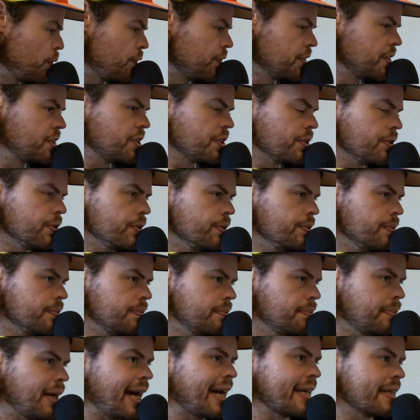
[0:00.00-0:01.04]
for 2
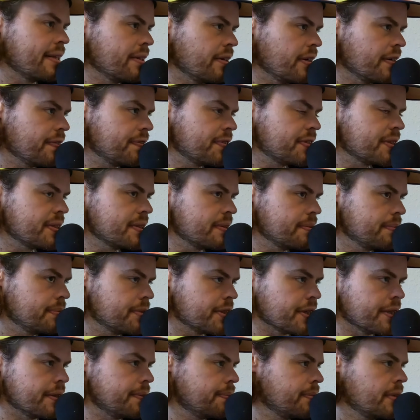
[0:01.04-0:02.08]
pad lives.
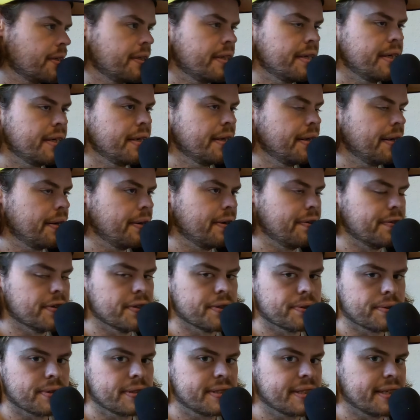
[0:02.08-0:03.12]
So however
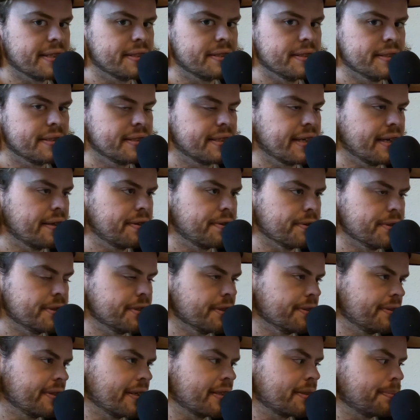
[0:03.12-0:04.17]
long it takes you to get through 2
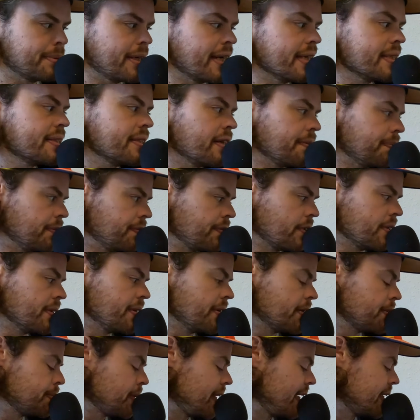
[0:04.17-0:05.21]
sets of pads, I've been running those
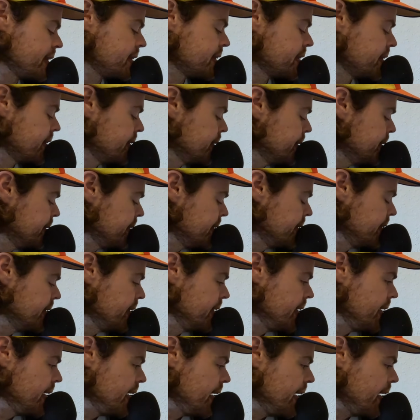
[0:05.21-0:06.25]
pads.
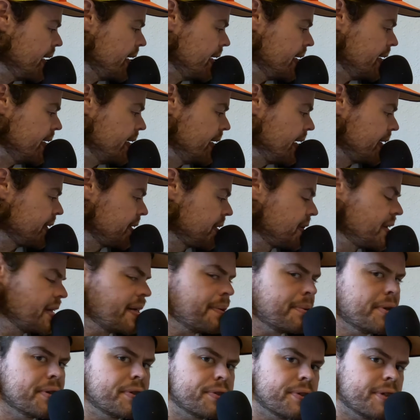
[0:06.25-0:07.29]
And I think I'm going
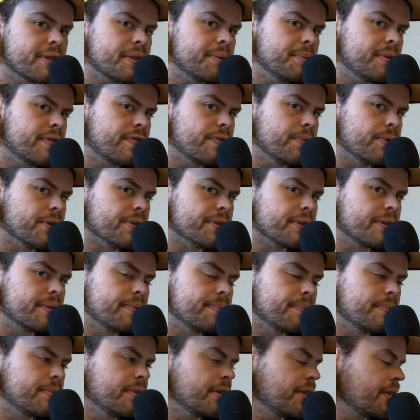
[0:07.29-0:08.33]
to try some different ones
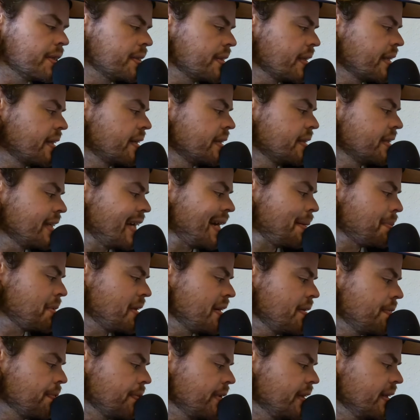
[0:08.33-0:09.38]
because they contaminate
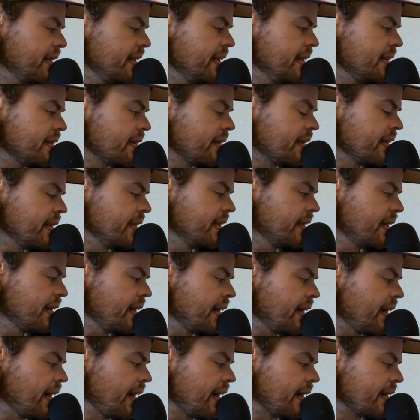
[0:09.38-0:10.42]
really easily,
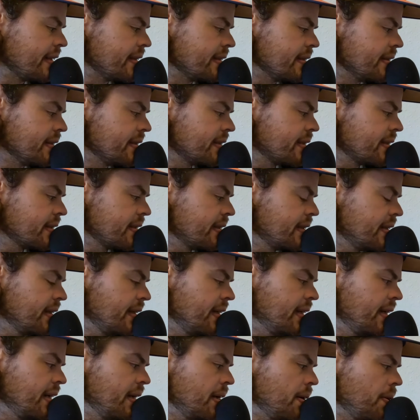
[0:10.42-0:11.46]
and
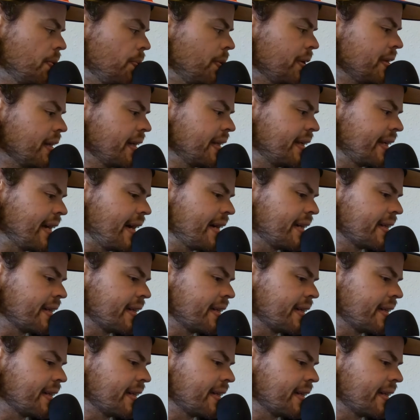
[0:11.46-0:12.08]
when they get